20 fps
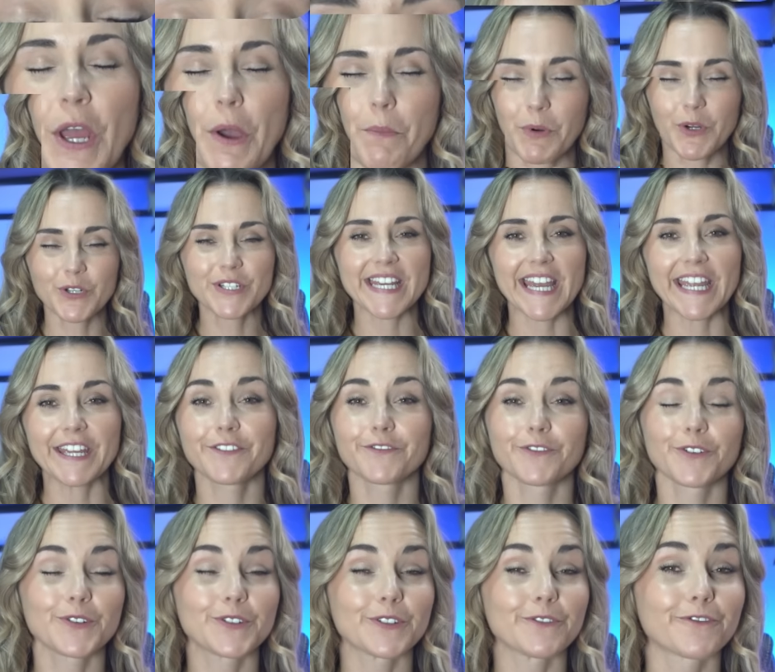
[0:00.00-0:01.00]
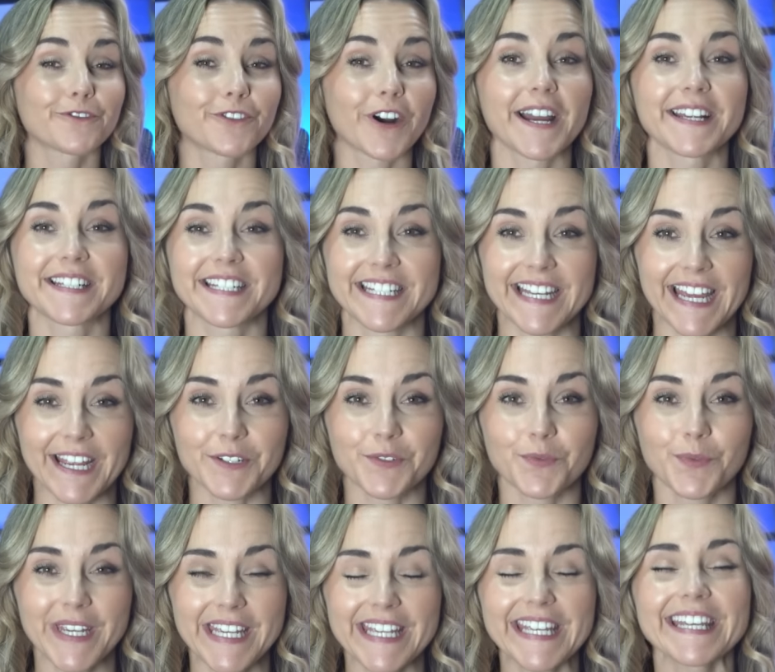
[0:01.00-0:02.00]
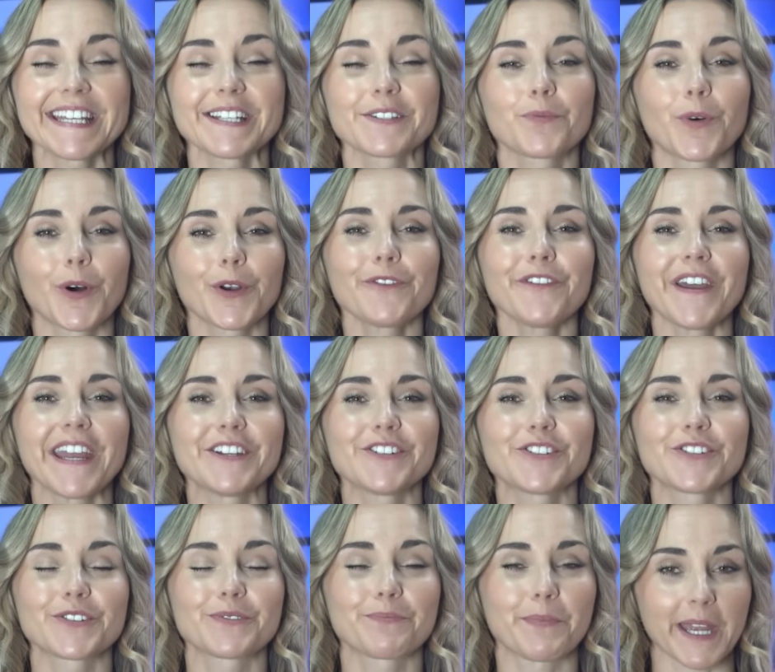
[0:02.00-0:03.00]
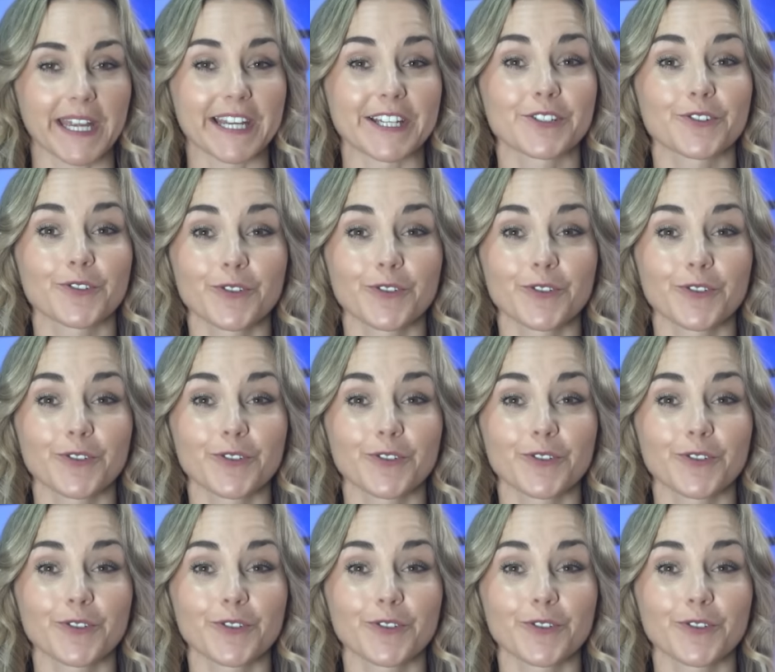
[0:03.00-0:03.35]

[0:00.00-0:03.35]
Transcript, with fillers: Monday through to Friday next week is one of Asia's biggest